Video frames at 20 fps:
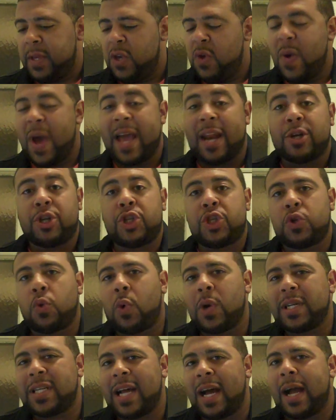you had a
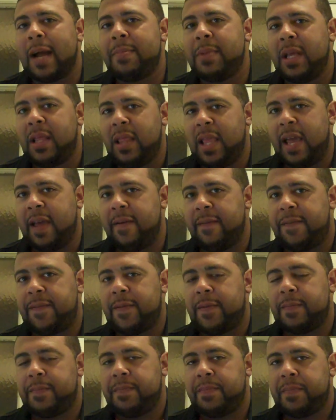short time to live,